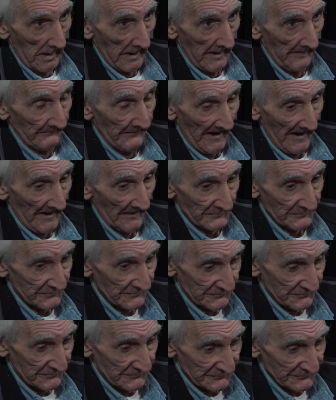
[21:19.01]
If I
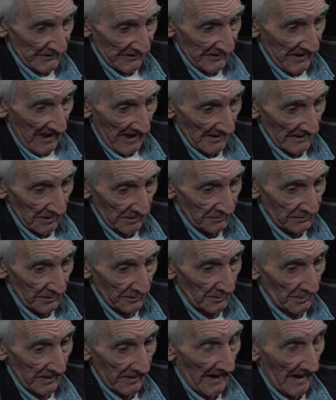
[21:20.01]
sit down and
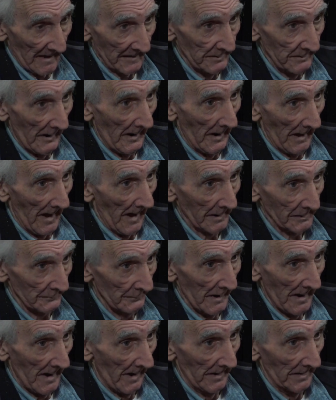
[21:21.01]
do it, I can
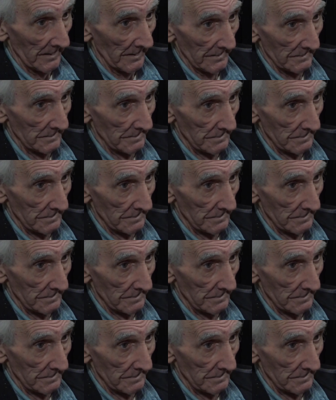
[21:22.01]
write it.